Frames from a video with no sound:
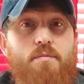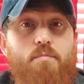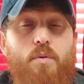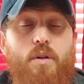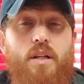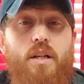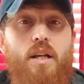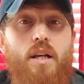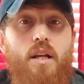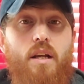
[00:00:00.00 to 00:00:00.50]

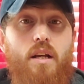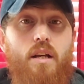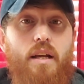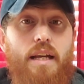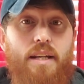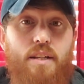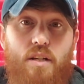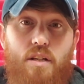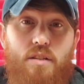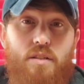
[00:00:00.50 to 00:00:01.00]
but
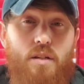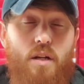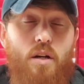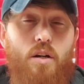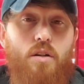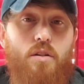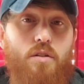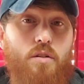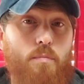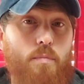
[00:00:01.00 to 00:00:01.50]
it doesn't
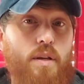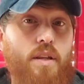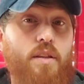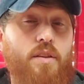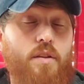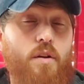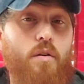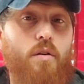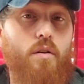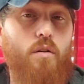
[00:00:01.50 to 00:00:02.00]
hurt to be
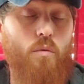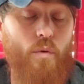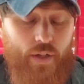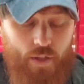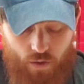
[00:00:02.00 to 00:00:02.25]
thorough when